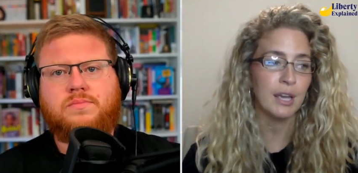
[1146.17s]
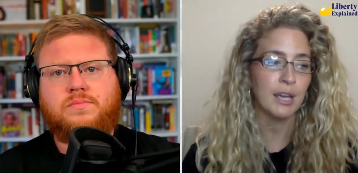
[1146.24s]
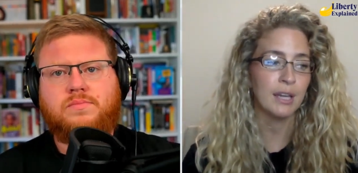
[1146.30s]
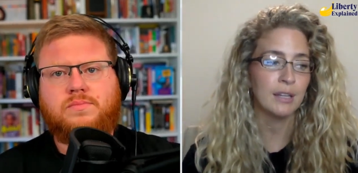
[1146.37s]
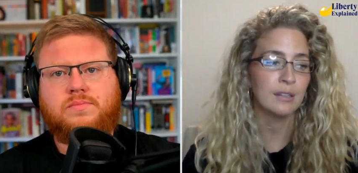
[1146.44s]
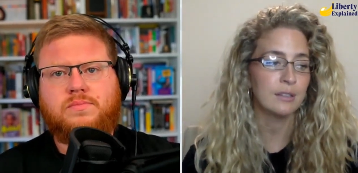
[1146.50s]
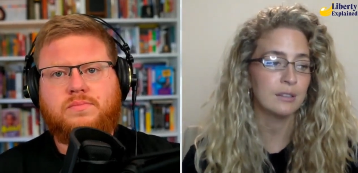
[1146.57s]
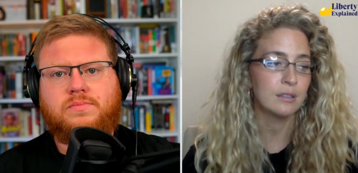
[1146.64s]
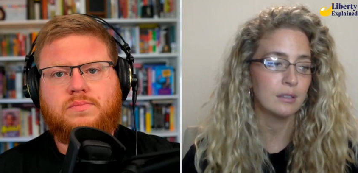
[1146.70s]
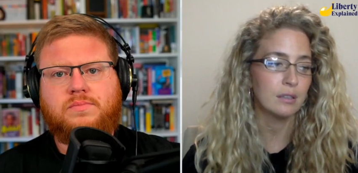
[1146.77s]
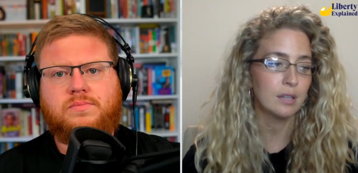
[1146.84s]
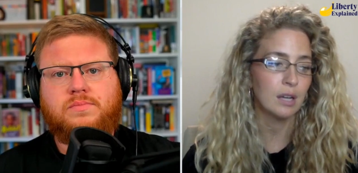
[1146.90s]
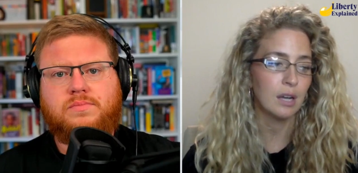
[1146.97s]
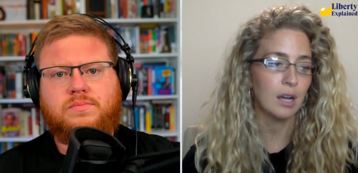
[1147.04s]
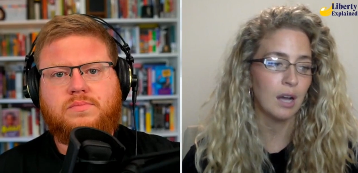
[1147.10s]
Speaker 1: And
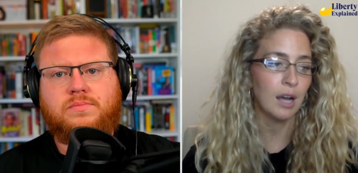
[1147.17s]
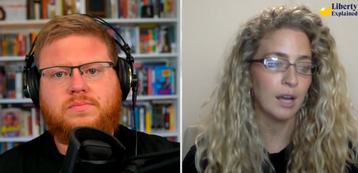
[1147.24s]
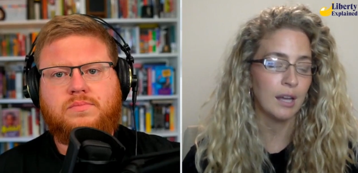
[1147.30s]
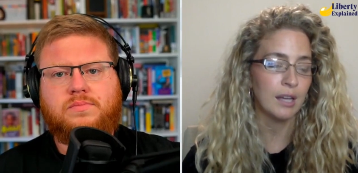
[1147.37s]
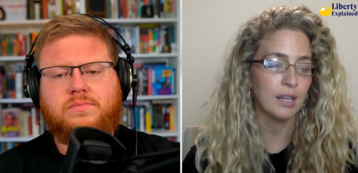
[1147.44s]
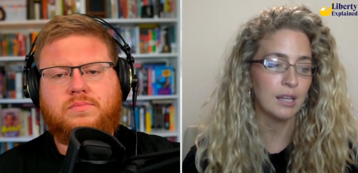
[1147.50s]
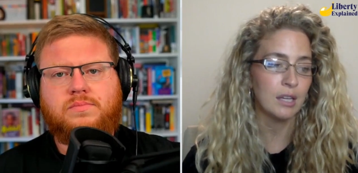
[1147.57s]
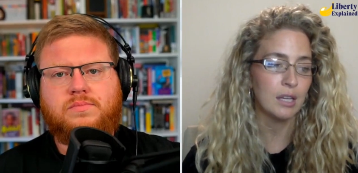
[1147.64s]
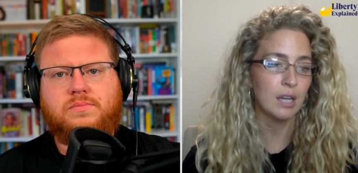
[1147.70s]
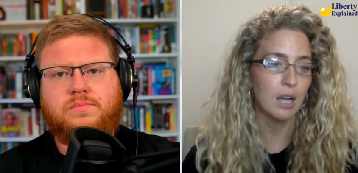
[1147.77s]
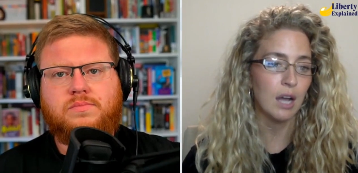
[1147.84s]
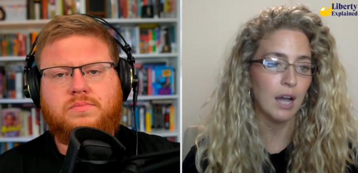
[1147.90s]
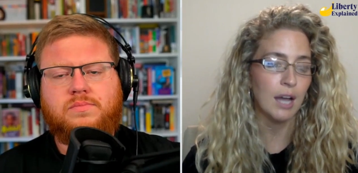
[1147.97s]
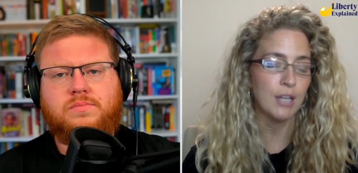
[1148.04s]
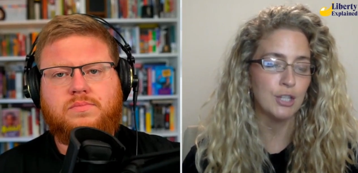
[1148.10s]
I
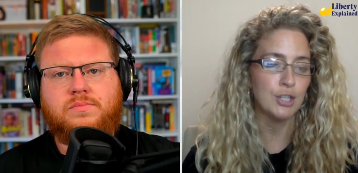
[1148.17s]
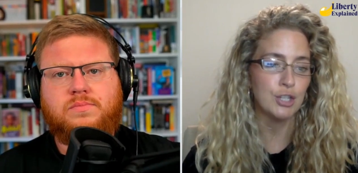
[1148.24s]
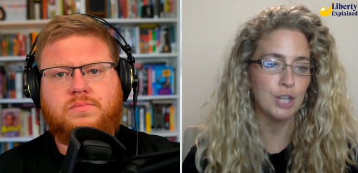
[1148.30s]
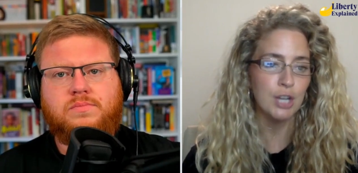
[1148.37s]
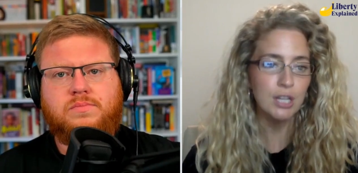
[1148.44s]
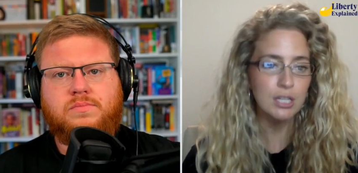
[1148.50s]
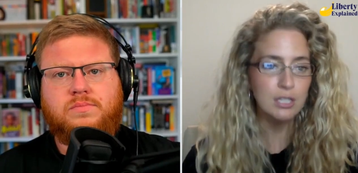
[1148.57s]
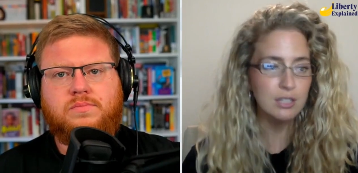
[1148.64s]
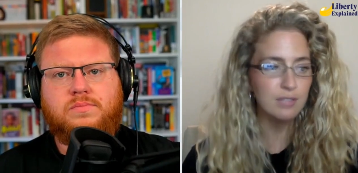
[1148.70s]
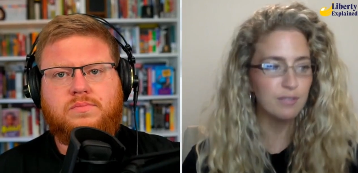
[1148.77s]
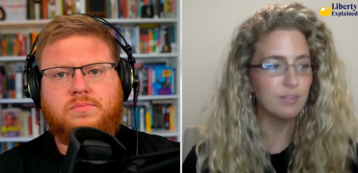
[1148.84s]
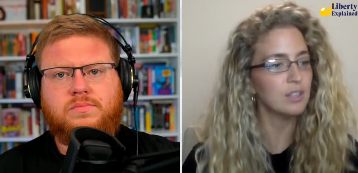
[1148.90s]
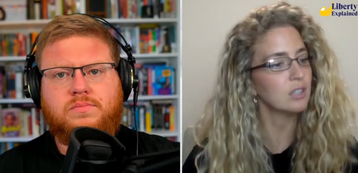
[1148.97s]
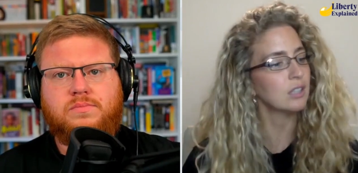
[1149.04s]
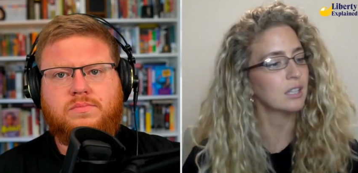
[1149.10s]
I just
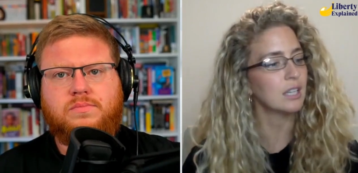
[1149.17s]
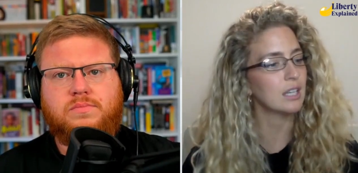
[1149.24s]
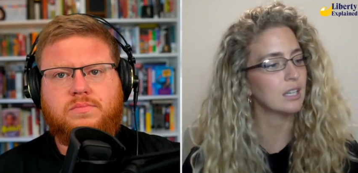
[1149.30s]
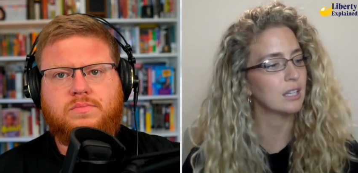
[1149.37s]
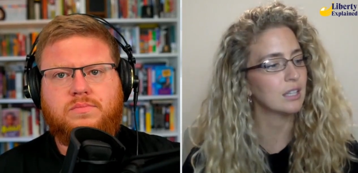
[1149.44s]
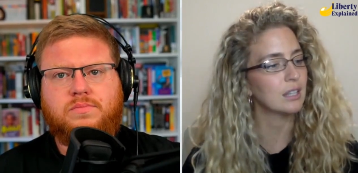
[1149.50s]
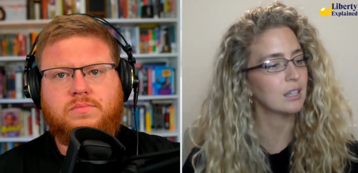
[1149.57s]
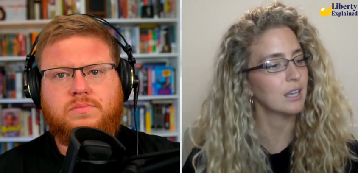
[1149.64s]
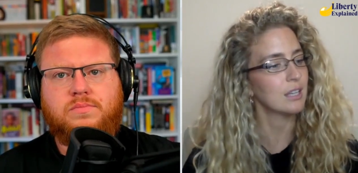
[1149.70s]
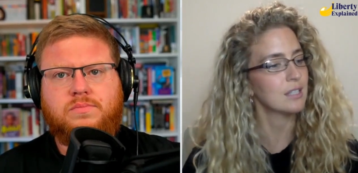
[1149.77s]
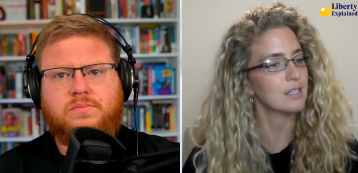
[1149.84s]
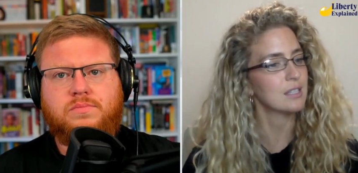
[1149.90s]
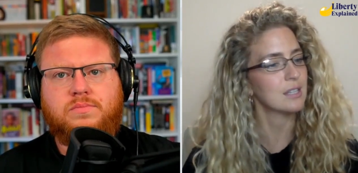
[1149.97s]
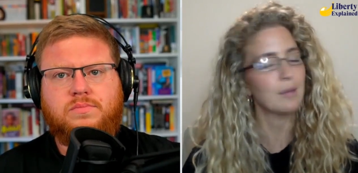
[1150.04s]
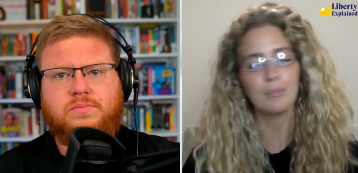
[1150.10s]
feel like
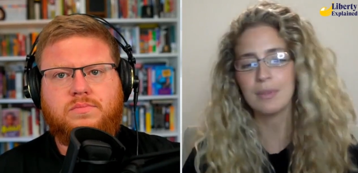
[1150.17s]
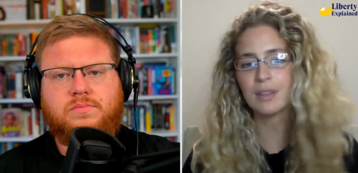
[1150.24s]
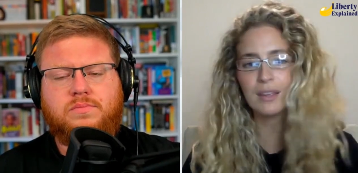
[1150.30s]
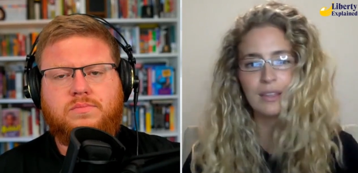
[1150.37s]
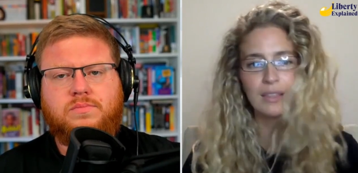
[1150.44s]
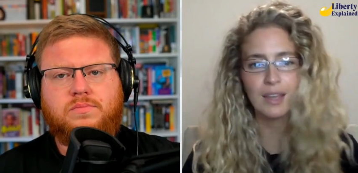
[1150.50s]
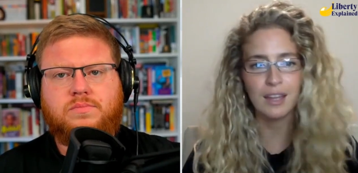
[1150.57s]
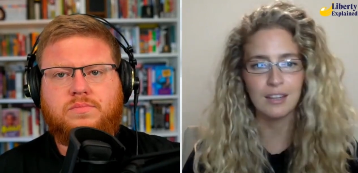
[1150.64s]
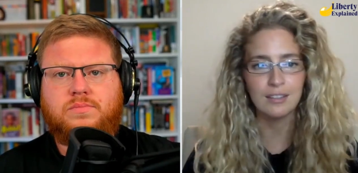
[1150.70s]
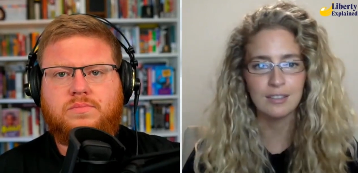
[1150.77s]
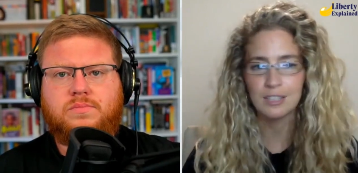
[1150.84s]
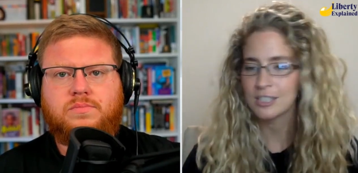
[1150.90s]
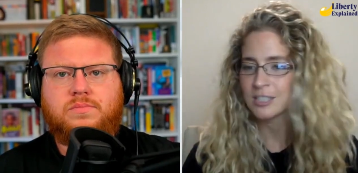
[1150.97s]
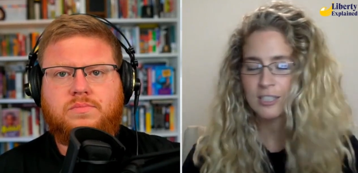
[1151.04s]
that's something that